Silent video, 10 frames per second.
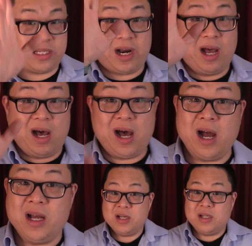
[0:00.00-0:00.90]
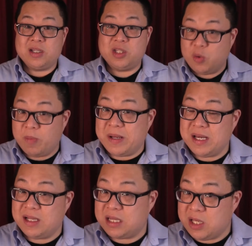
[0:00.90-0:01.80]
ta-da, you would
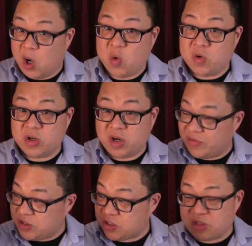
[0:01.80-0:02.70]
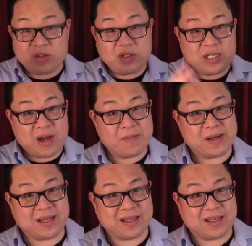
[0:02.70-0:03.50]
be the owner of a certain company.